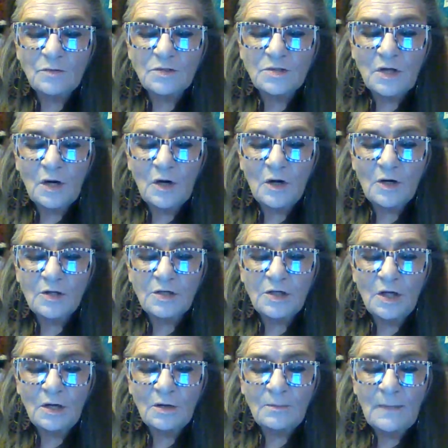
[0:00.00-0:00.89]
dark
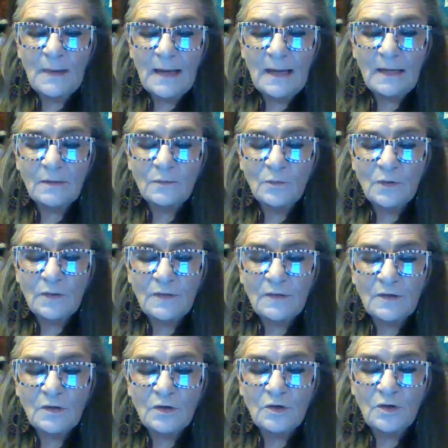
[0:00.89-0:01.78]
young man with
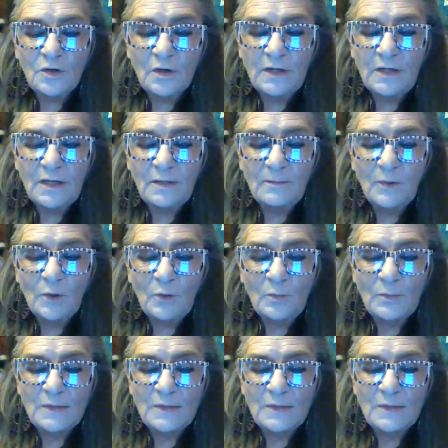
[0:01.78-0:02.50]
an agreeable